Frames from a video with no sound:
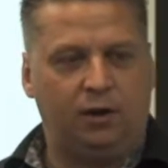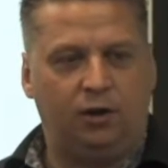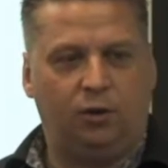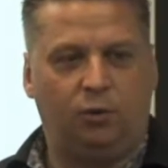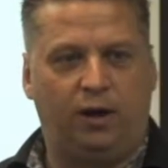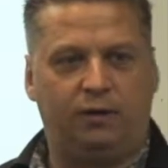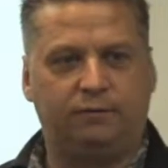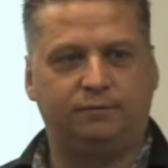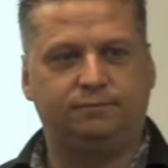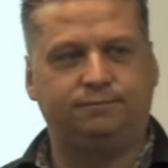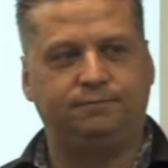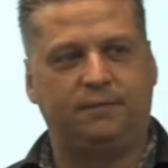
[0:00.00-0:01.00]
Well,
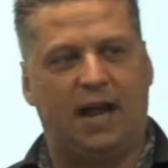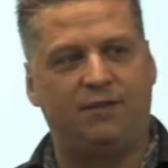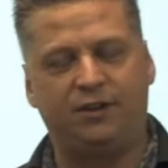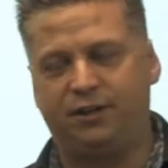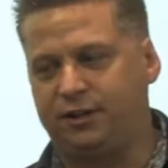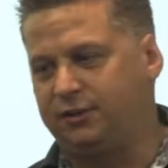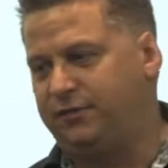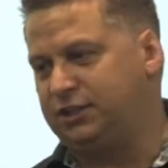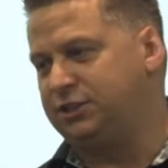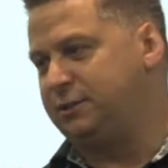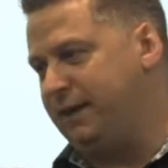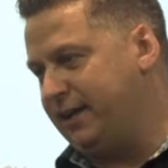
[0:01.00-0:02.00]
I have another
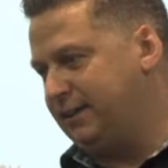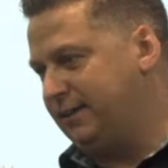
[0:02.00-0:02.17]
confession to make.